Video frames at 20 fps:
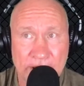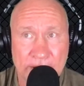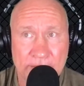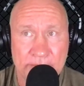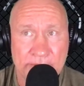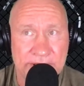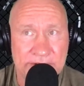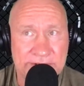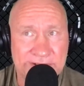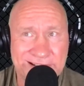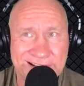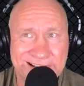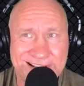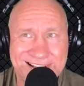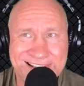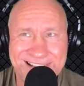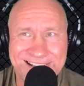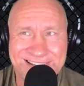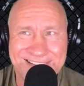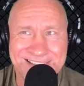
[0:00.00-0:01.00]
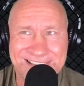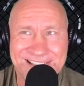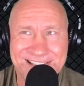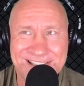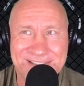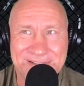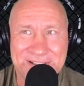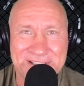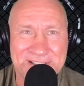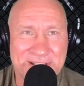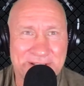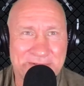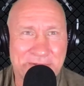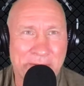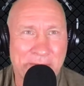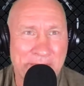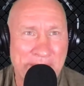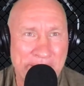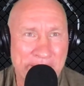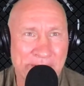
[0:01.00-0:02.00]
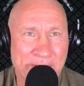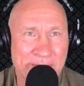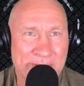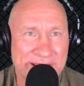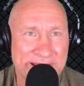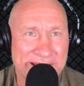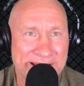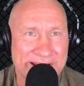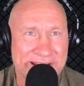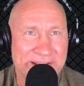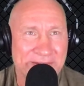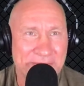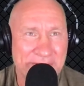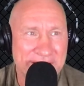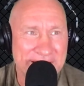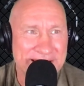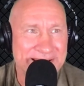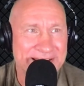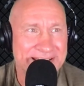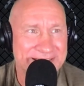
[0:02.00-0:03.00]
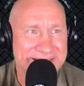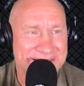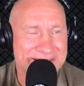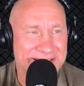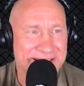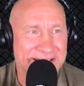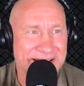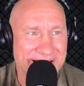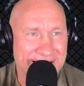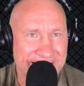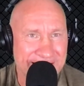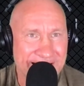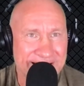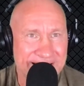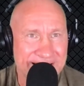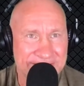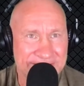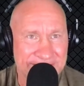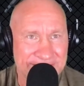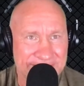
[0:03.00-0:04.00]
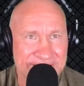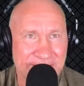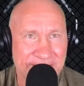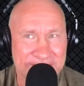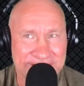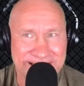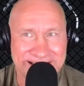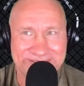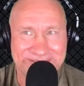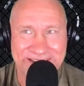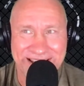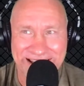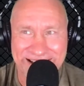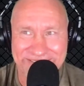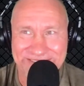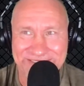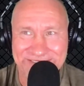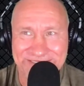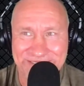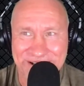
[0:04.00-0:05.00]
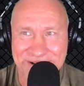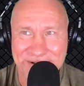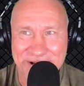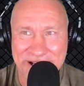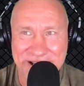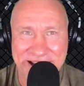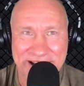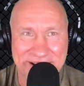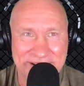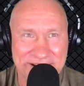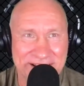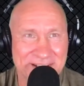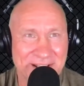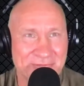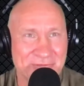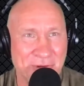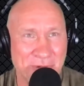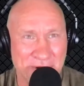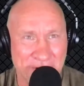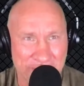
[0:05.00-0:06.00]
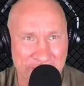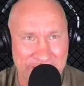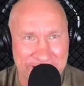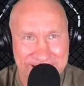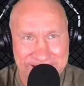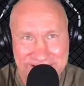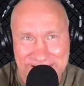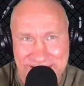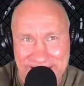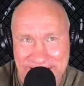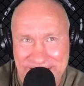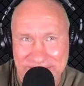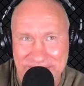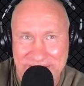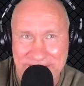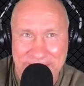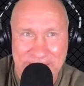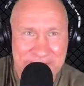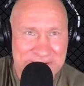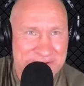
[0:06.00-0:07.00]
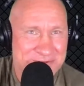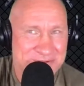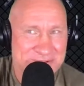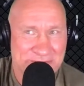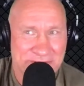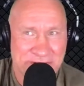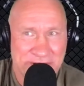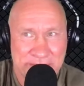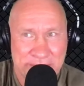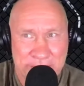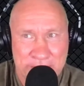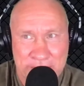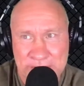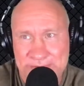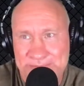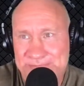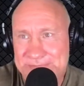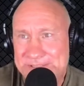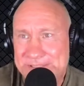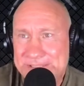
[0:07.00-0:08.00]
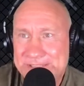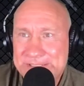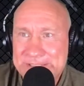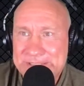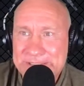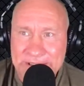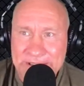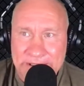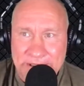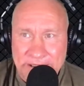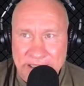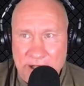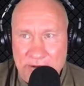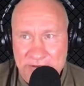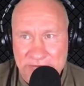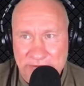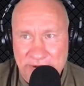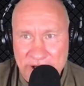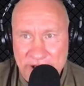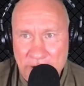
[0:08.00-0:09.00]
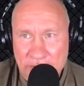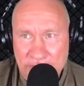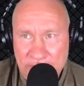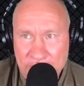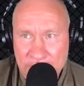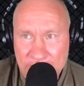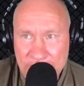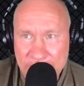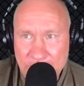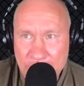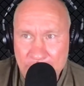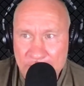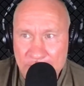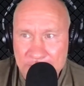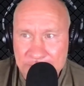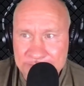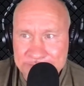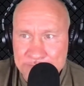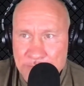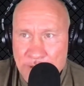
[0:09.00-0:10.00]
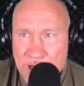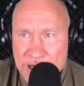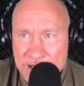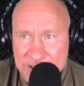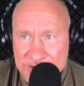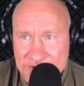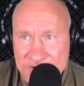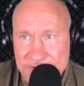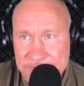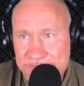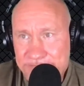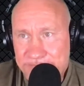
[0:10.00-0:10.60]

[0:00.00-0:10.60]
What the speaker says: But you remember him, like he's a guy that sticks out. It's like, man, what a great guy. You love going to the rink and seeing him. He always was in a good mood and always very helpful and helping out and modest.